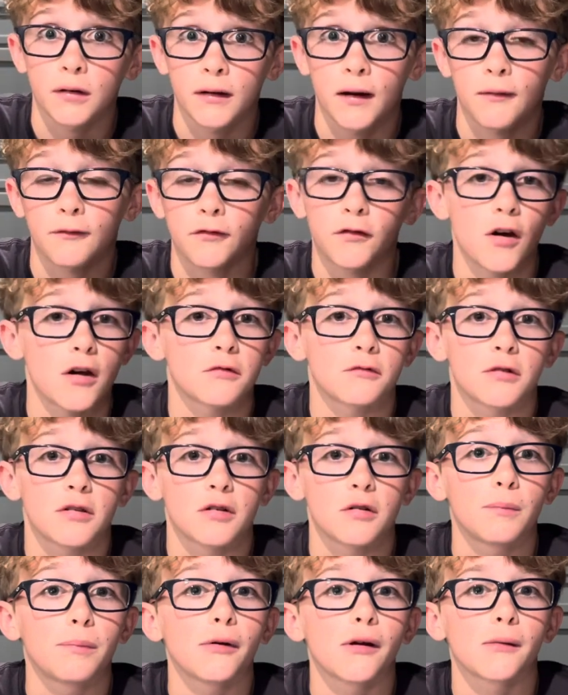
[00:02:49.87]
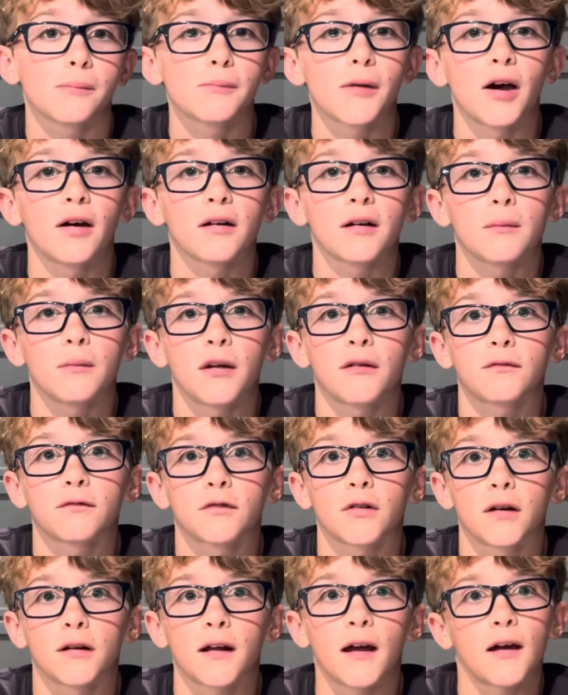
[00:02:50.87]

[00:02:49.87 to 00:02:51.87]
And I'm fine with you putting Bellingham up front.